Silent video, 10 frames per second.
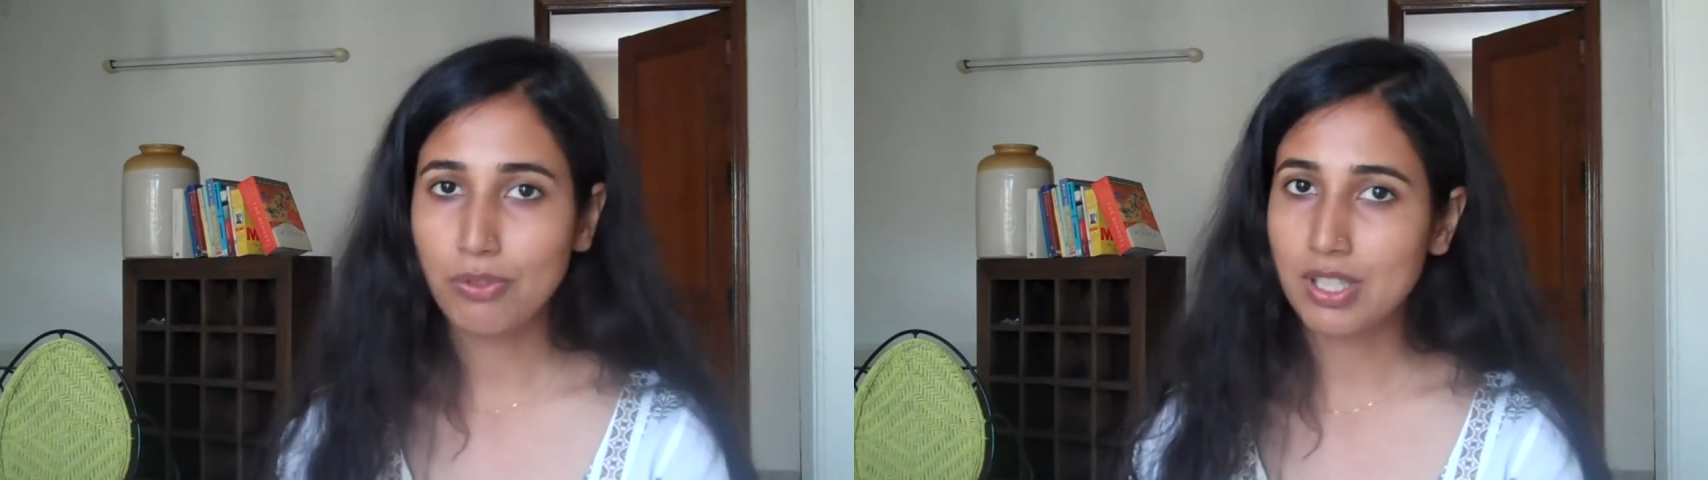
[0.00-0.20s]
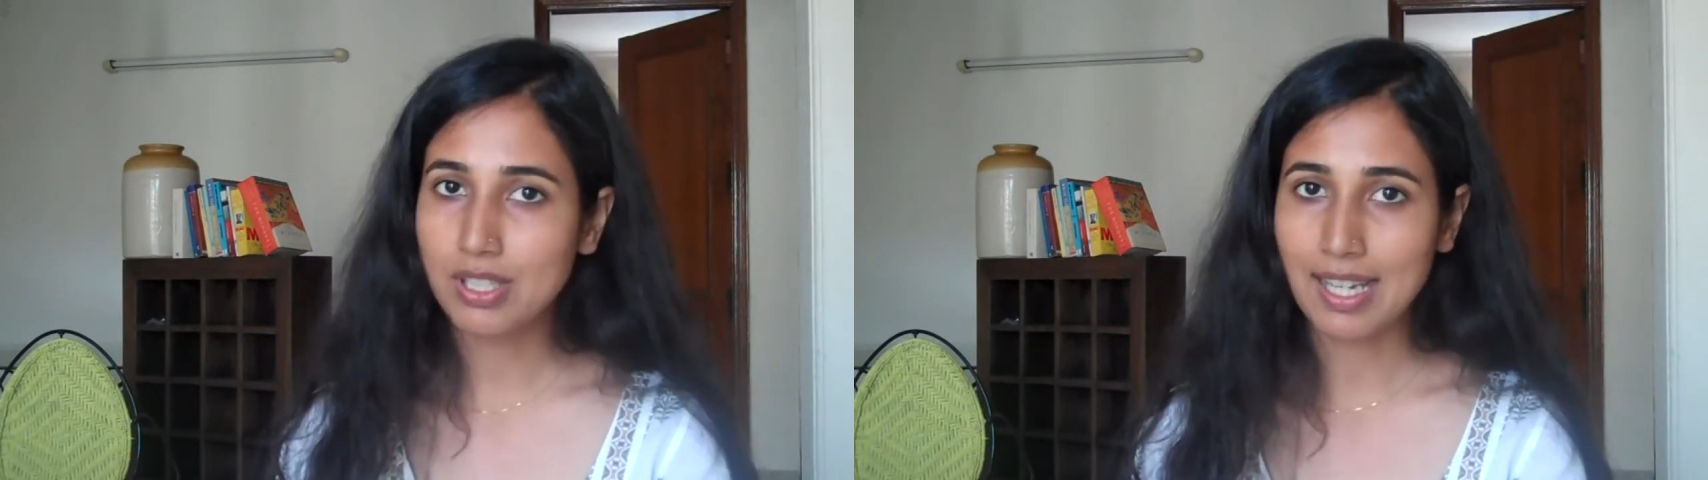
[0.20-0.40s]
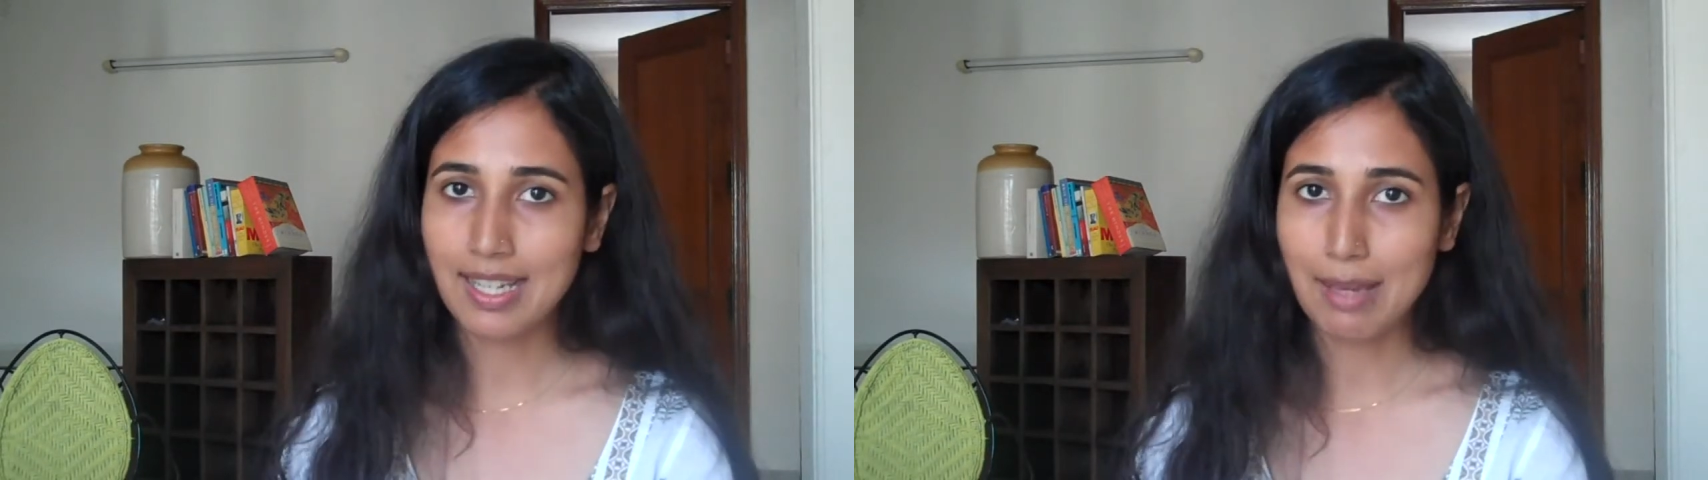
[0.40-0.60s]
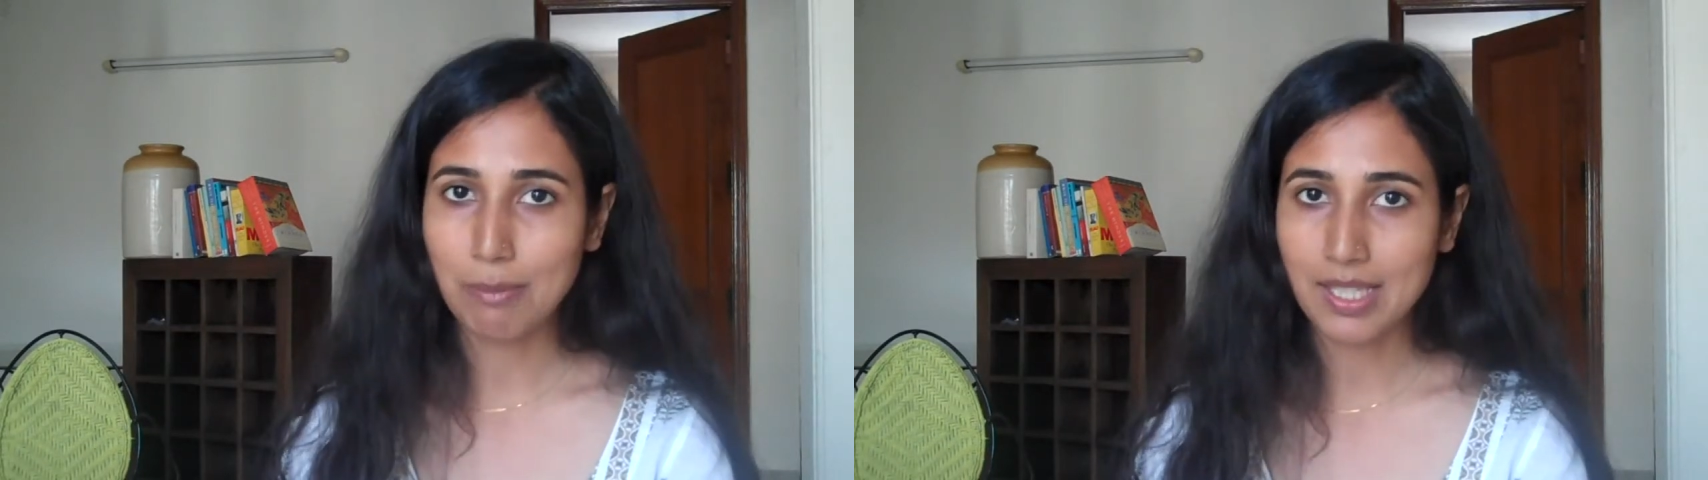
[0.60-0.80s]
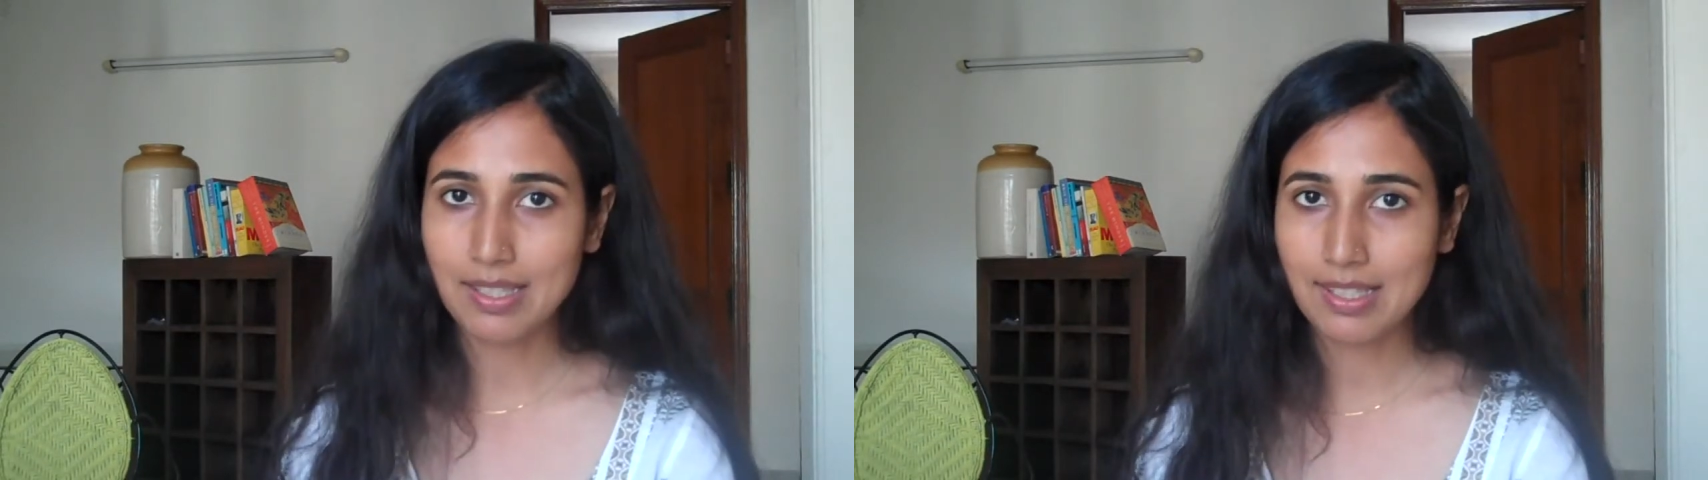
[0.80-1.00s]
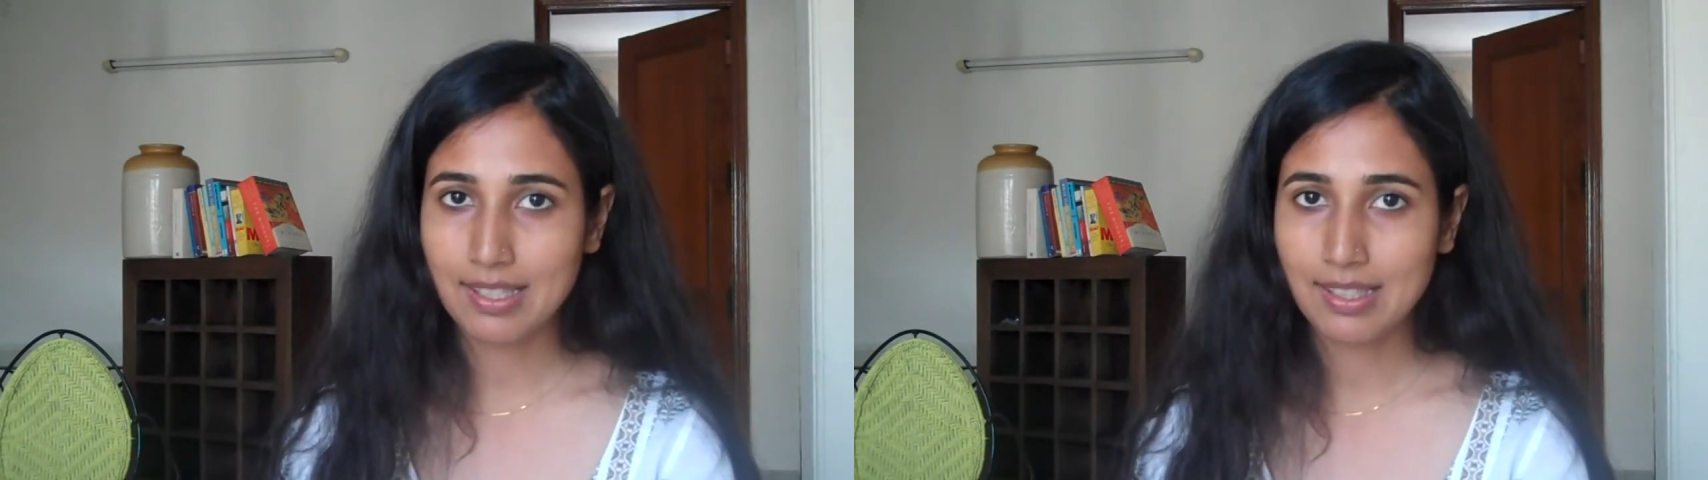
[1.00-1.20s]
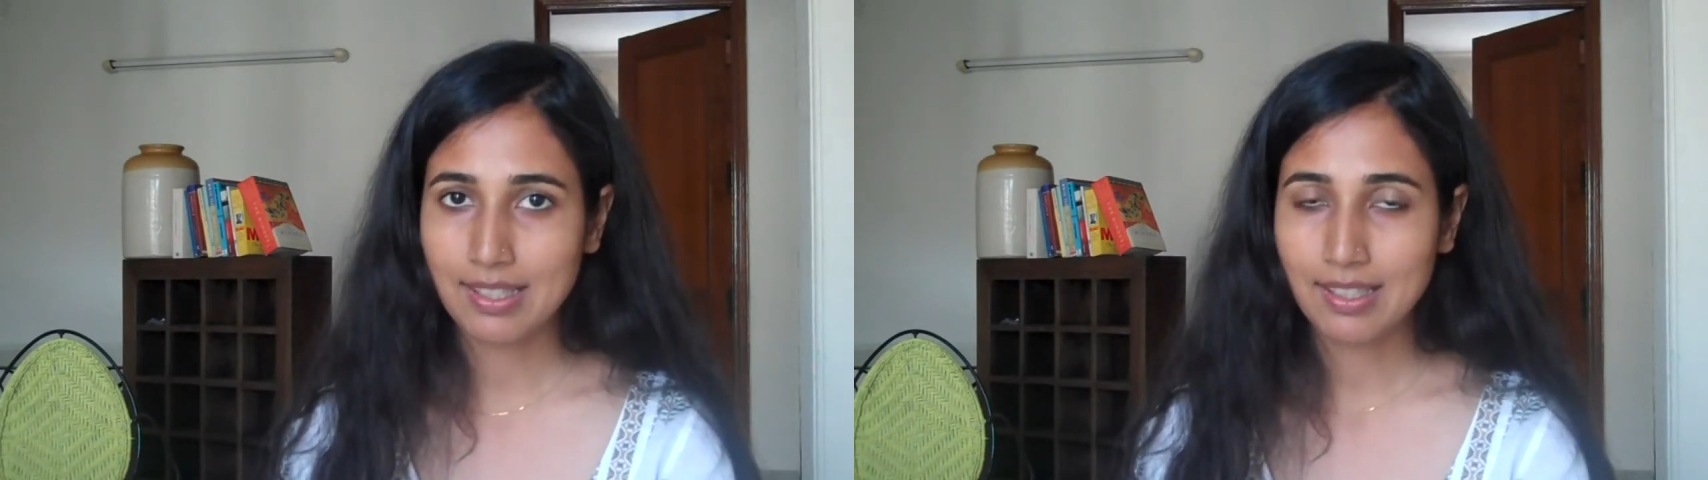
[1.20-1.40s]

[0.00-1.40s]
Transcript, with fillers: of its dynamics